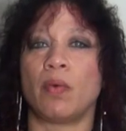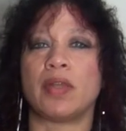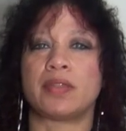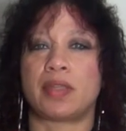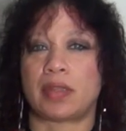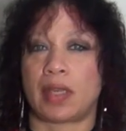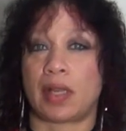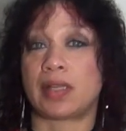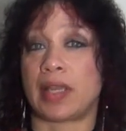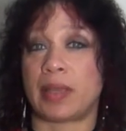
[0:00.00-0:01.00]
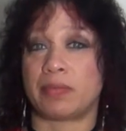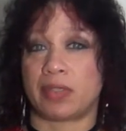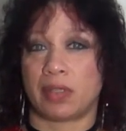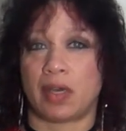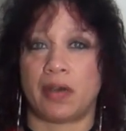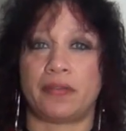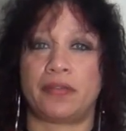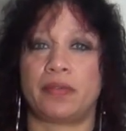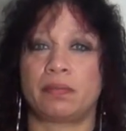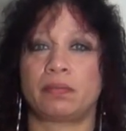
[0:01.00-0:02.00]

ones that they claim to love.